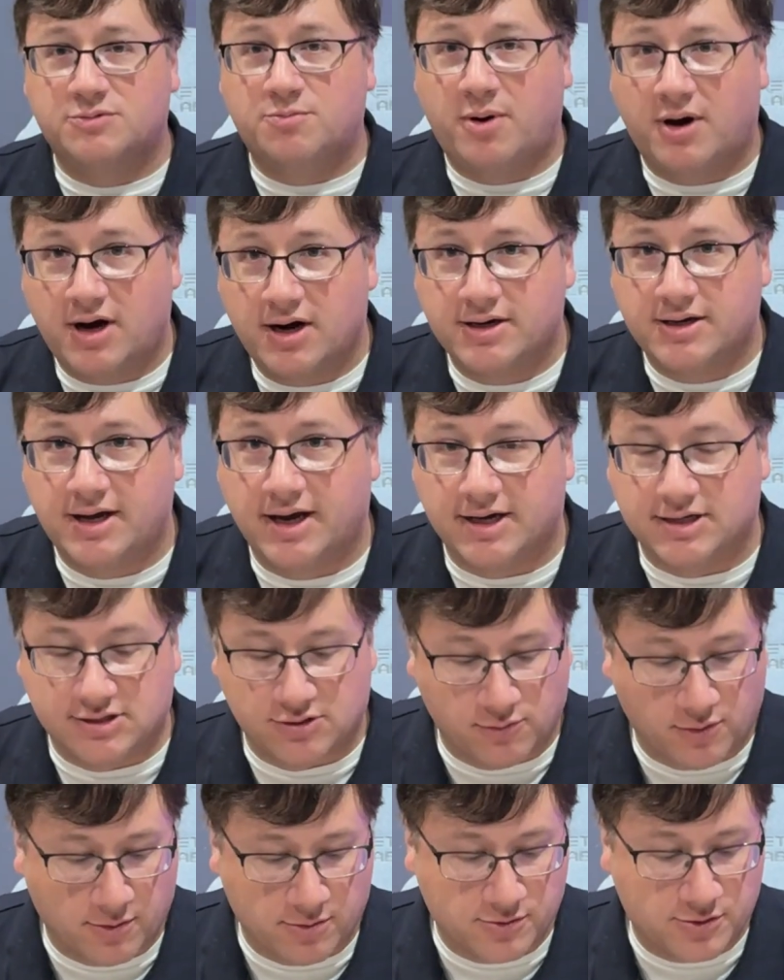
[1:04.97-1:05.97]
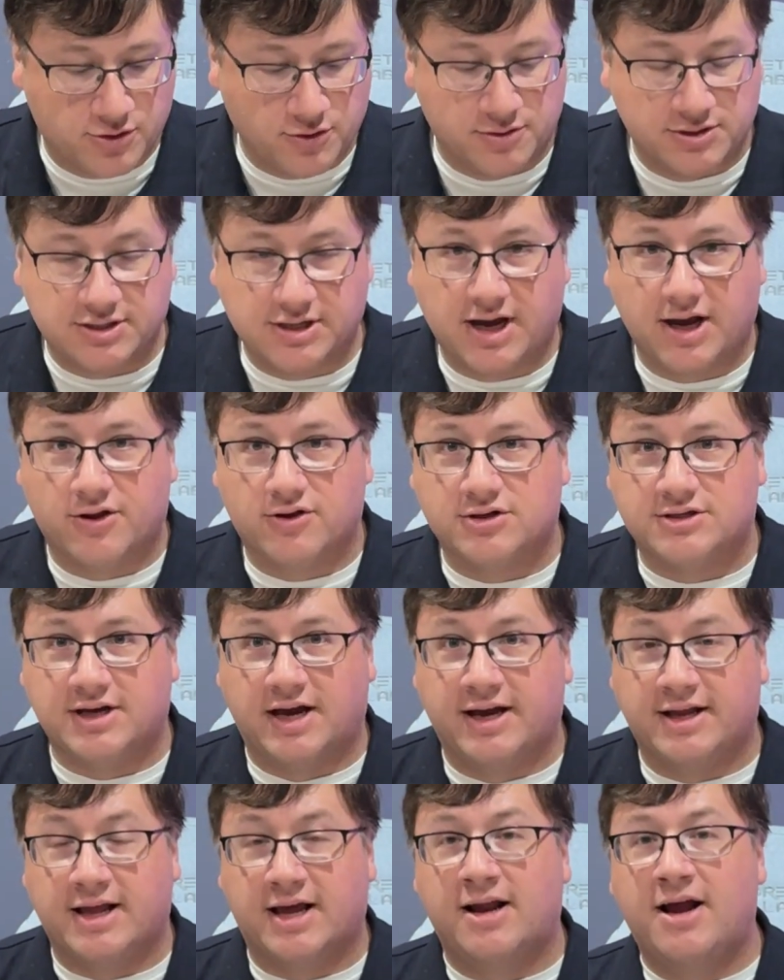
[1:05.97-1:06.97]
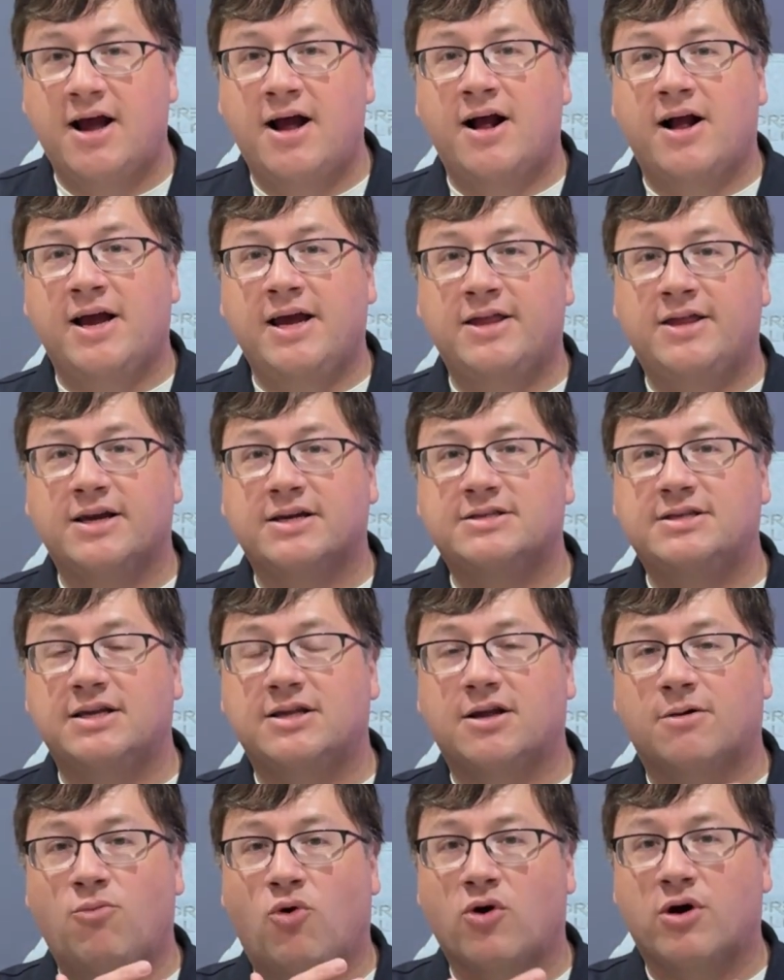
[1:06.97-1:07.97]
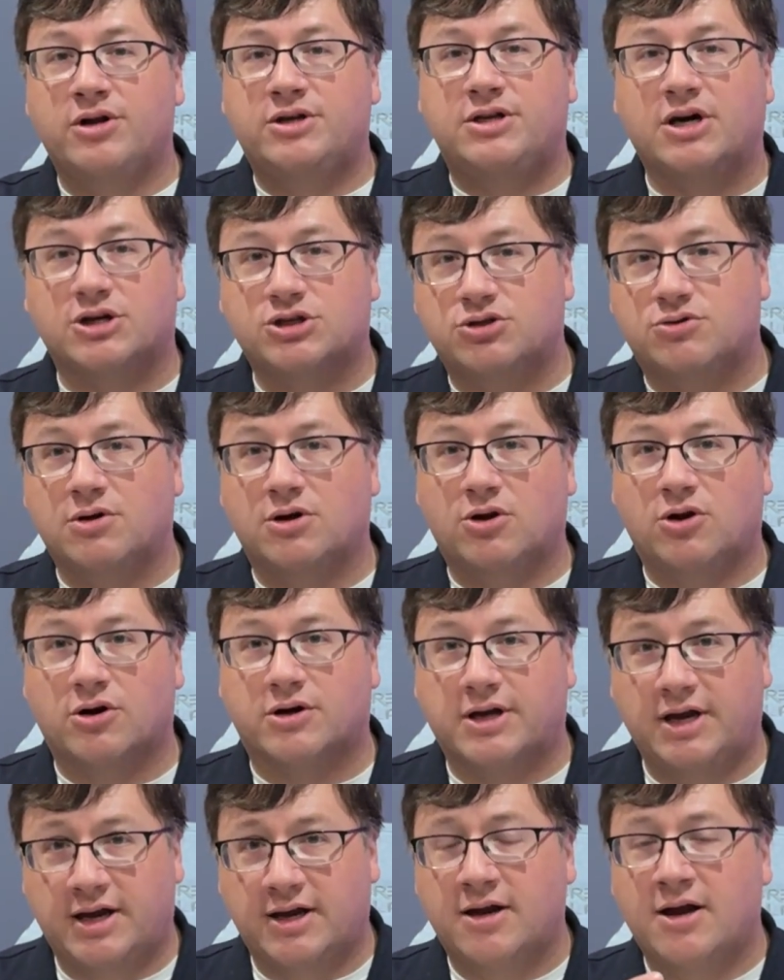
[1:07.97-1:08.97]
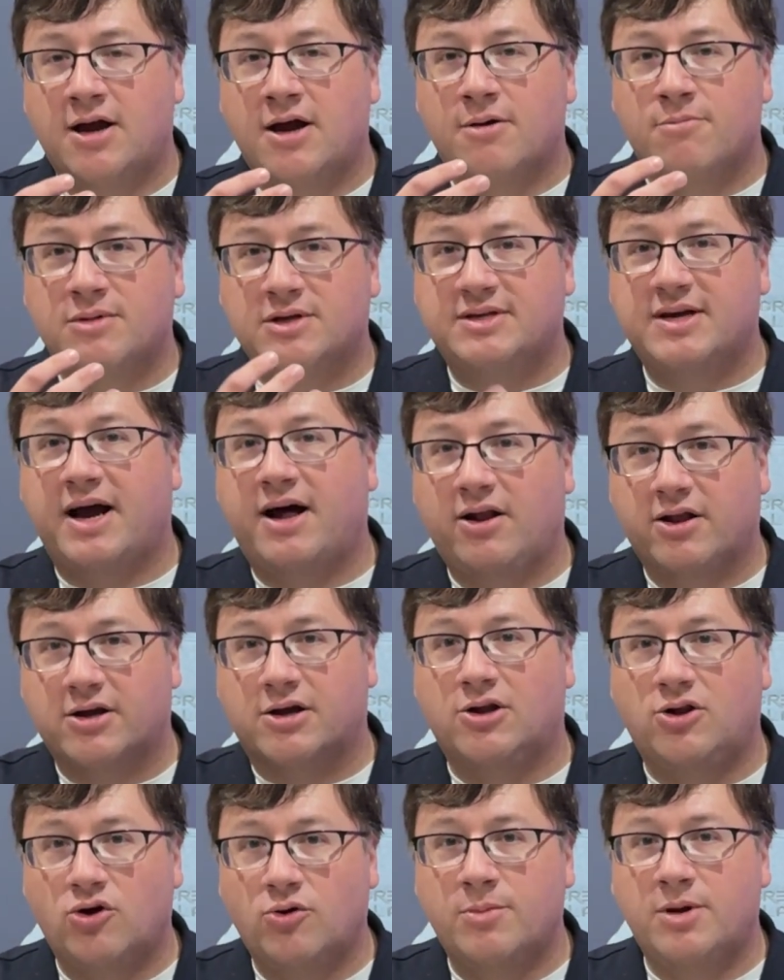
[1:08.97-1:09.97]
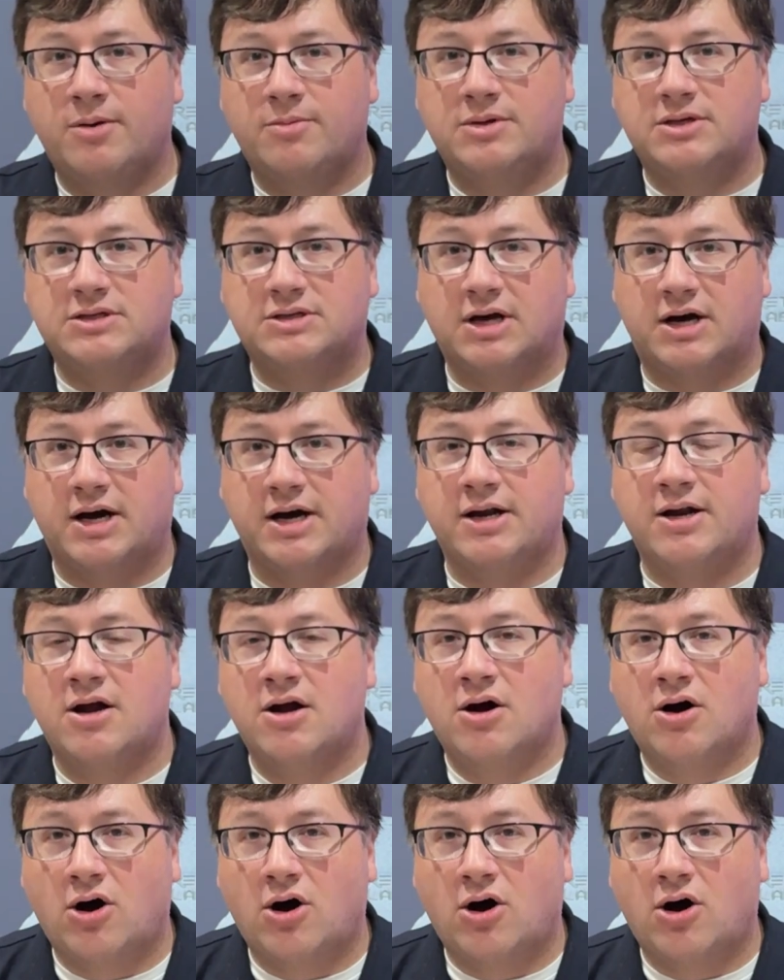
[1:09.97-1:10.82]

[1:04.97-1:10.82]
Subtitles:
podcast that we were doing together, saying that he thinks that the more industrial looking metallic aluminum design